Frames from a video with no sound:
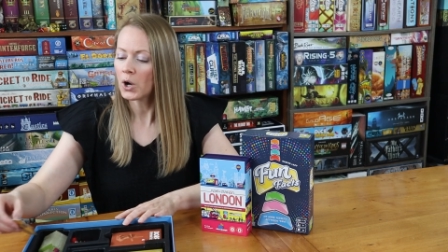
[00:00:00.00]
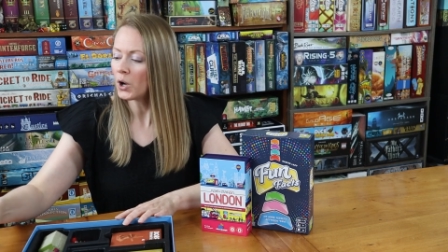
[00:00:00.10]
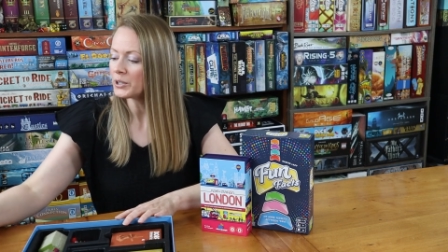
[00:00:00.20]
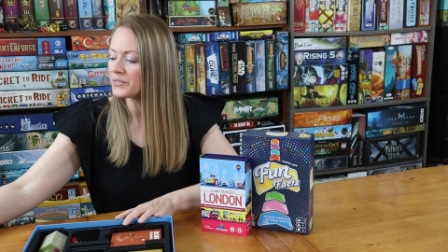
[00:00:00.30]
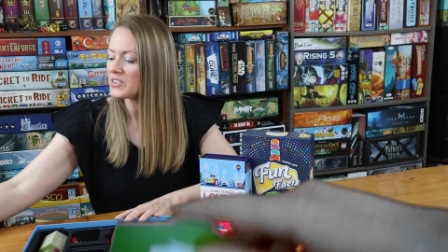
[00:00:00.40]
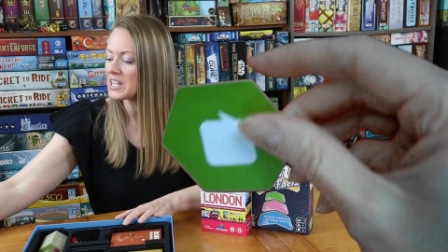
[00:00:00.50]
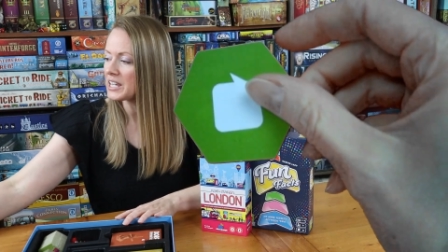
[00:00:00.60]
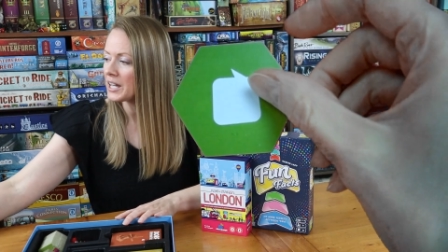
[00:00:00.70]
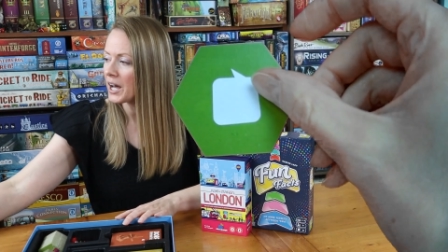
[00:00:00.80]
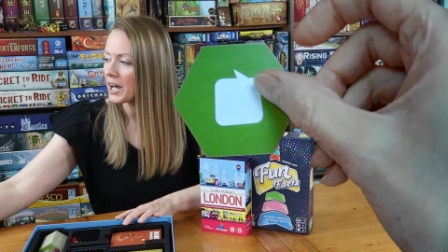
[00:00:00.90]
all of
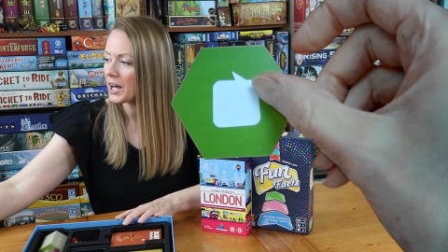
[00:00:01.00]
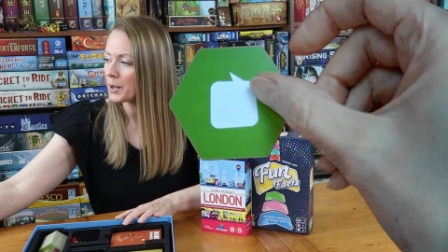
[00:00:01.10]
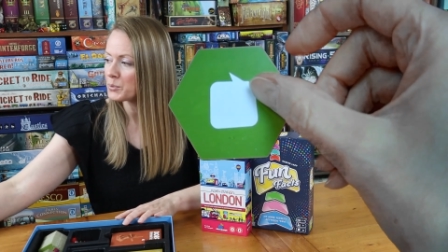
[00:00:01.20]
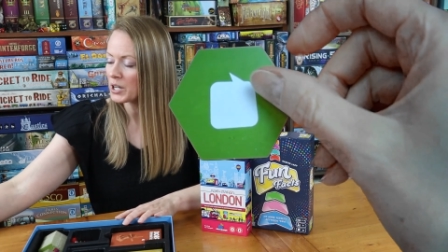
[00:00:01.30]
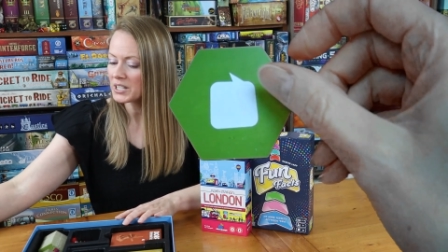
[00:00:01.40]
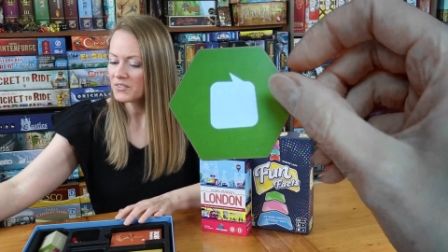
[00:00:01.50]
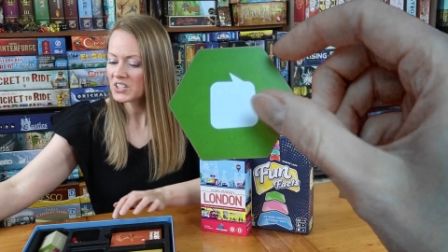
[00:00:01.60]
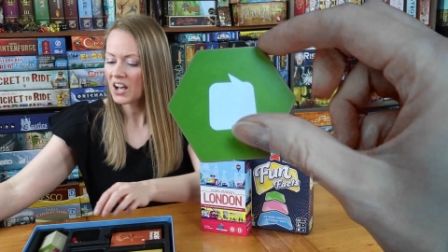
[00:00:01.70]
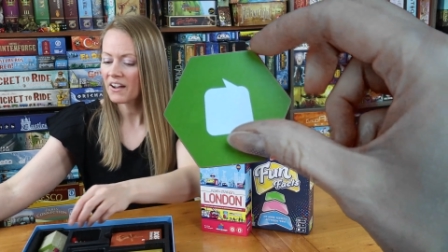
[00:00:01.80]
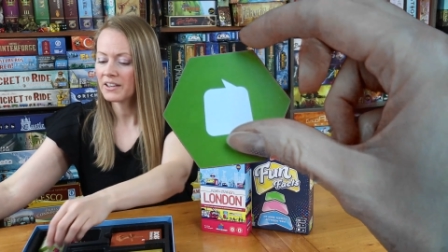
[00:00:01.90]
the uh, objective
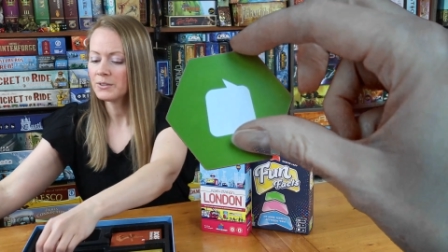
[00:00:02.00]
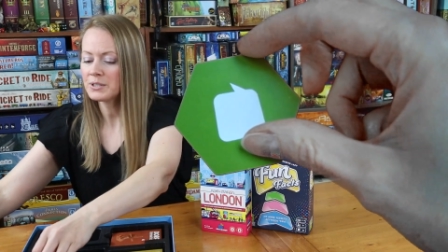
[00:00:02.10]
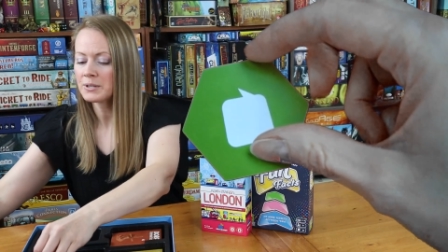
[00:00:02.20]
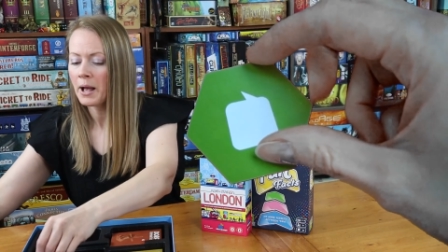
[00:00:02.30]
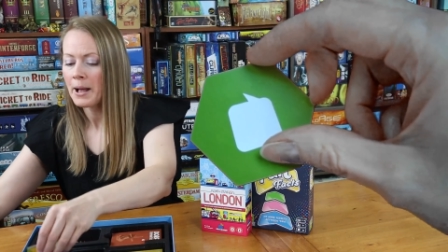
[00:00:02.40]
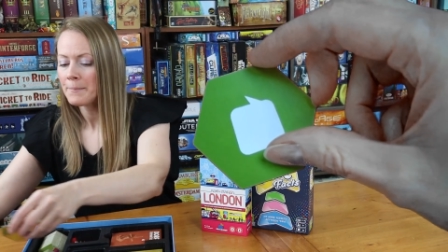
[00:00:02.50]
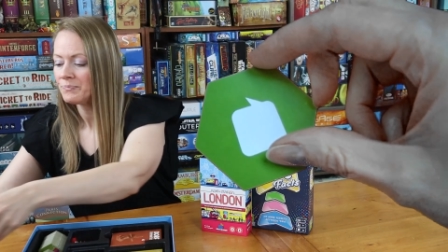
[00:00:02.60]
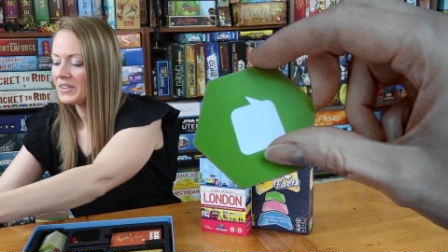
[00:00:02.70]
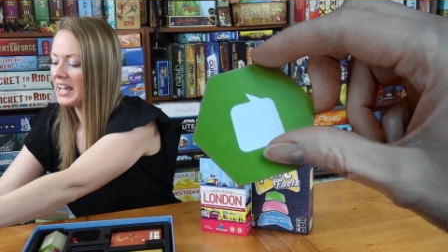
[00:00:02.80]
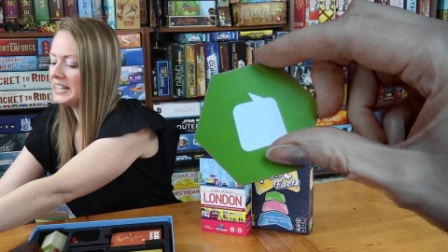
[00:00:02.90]
tiles
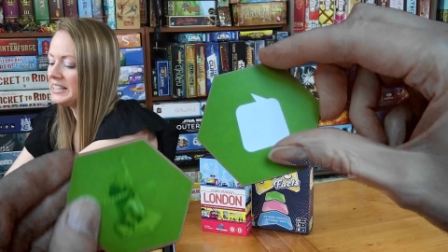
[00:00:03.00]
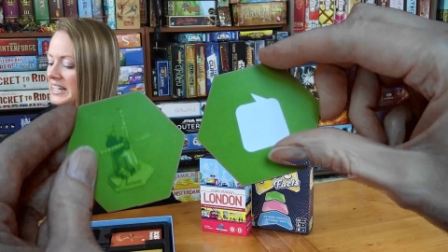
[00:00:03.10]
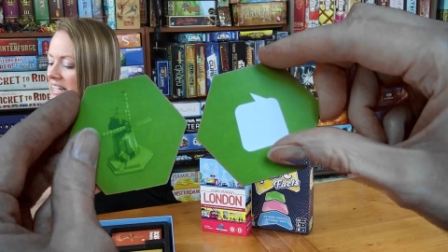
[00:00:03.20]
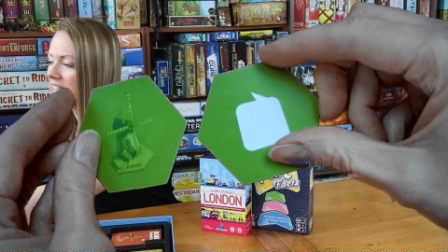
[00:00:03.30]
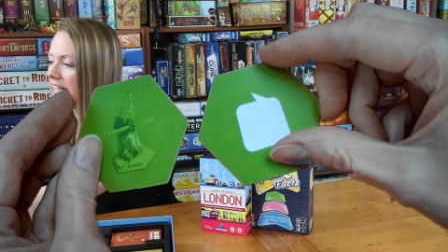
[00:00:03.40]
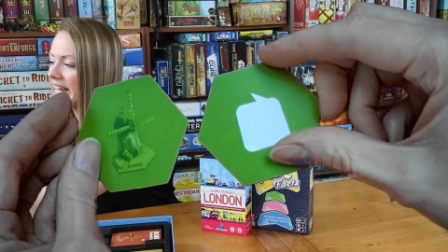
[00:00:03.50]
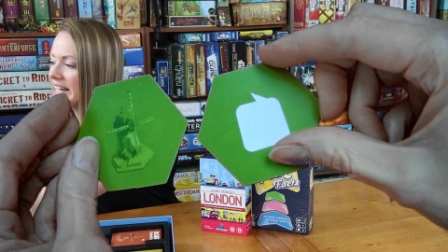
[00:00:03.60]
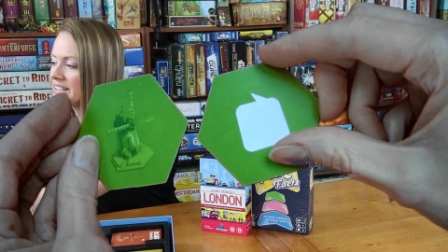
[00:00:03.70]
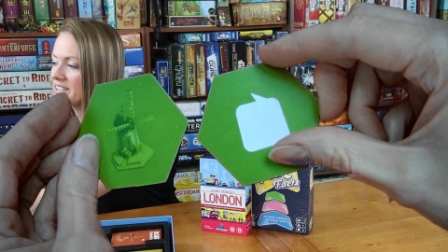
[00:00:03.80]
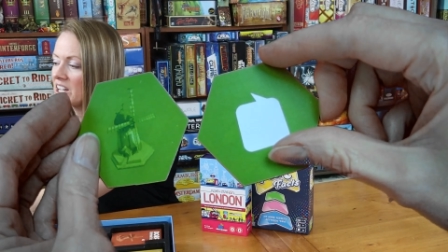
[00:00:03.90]
and the
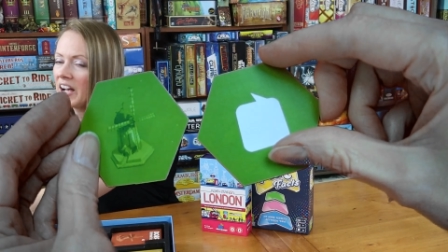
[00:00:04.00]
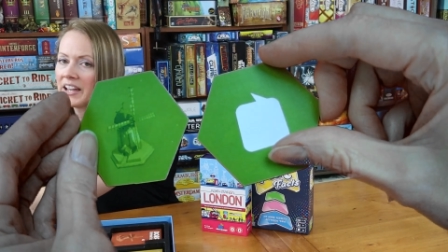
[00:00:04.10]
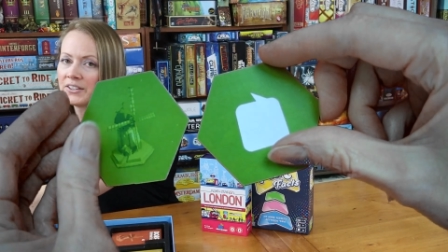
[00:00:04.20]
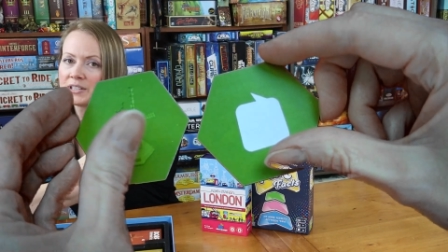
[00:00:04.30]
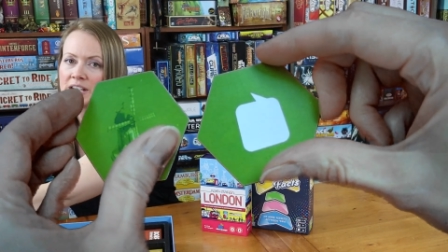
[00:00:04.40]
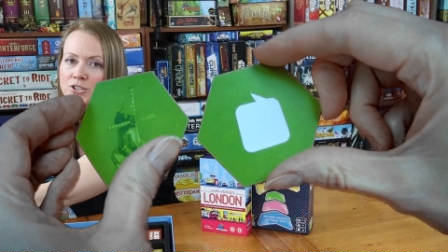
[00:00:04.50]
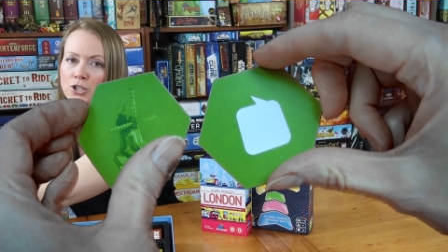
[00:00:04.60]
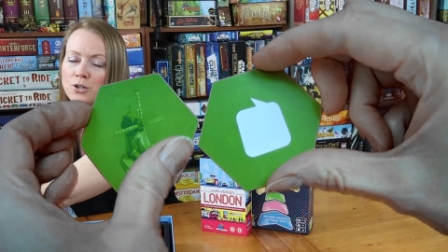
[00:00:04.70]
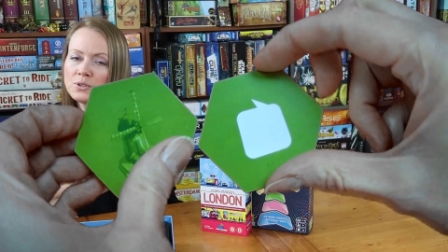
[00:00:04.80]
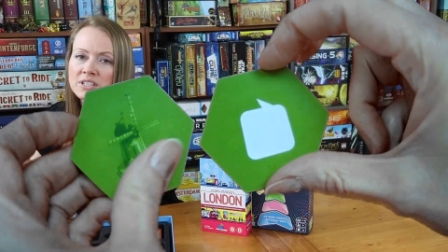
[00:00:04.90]
land tiles in
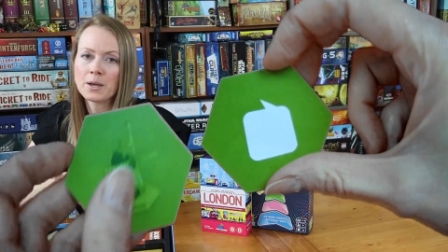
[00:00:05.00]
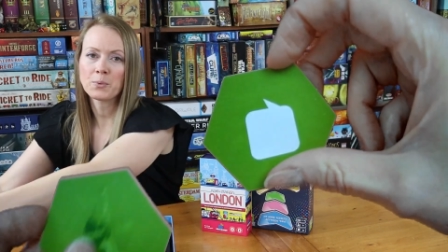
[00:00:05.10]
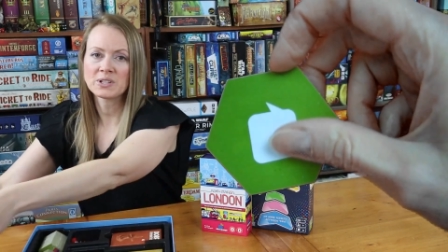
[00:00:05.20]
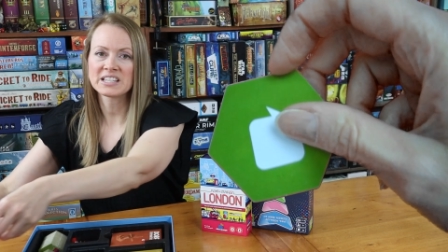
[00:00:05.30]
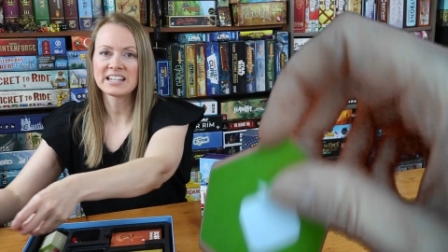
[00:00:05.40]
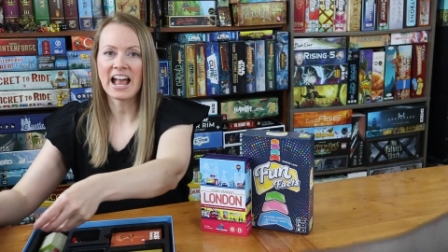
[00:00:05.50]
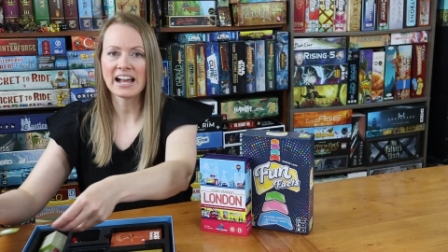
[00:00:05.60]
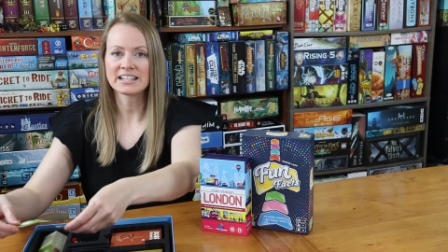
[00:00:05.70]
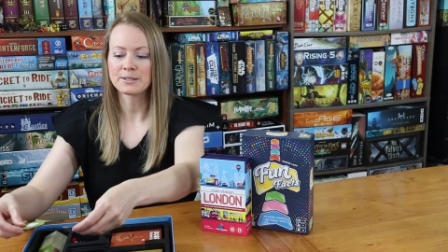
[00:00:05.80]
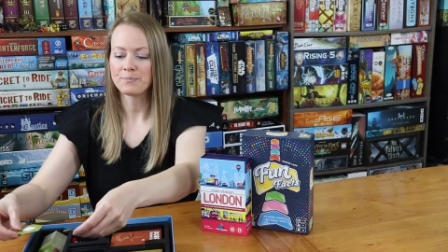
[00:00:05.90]
two separate
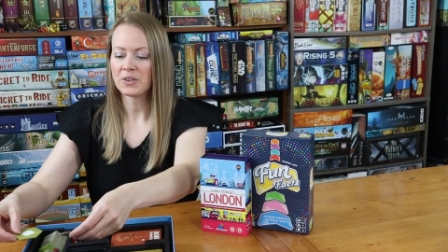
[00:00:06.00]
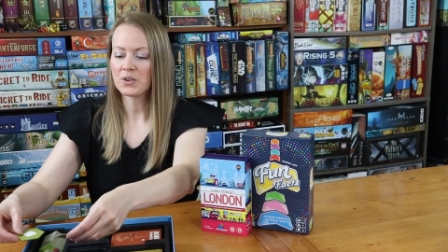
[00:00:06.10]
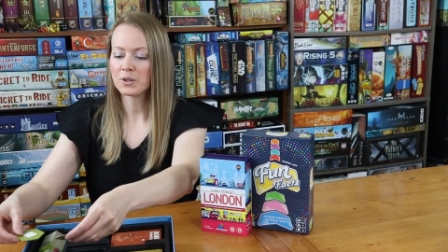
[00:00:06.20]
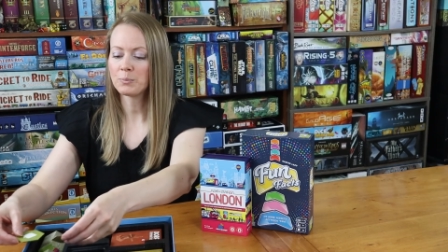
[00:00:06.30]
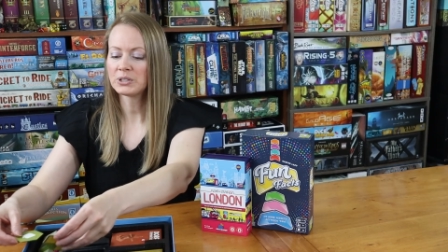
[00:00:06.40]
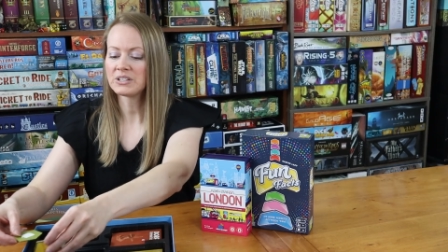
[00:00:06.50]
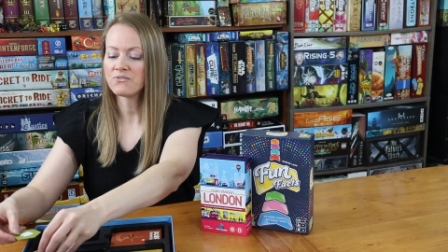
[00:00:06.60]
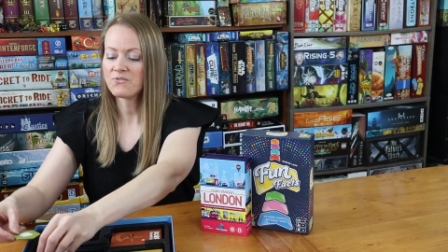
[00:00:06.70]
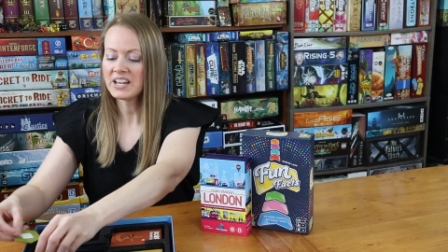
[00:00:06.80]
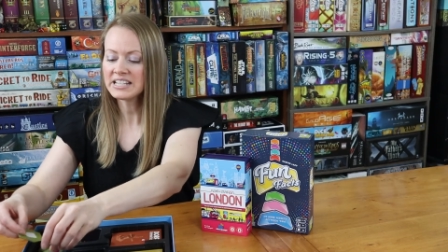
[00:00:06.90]
stacks, and they're going to put
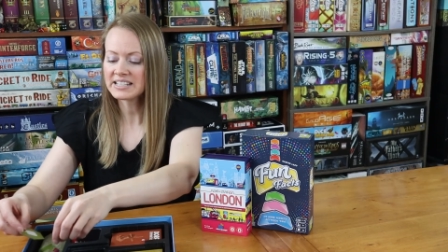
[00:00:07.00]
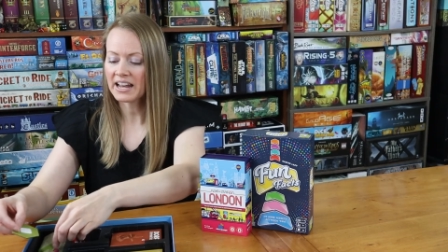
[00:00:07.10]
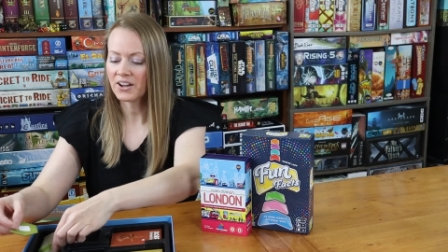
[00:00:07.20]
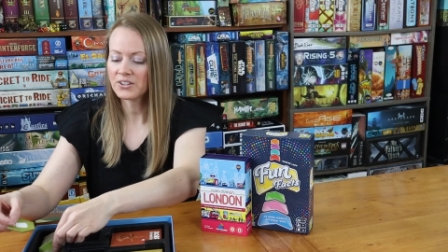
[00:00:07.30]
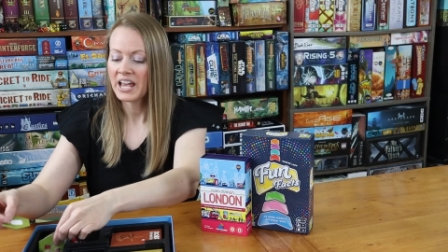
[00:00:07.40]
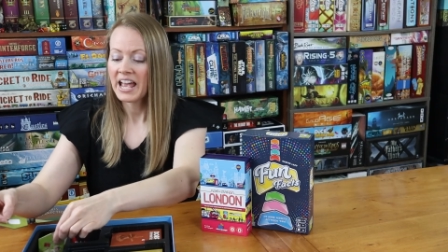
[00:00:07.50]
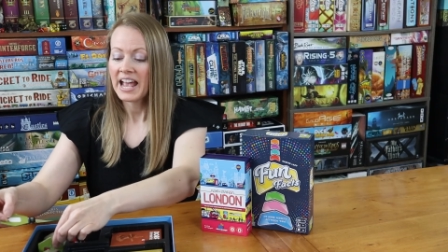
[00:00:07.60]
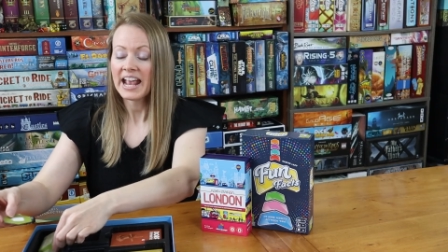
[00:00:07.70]
them face down,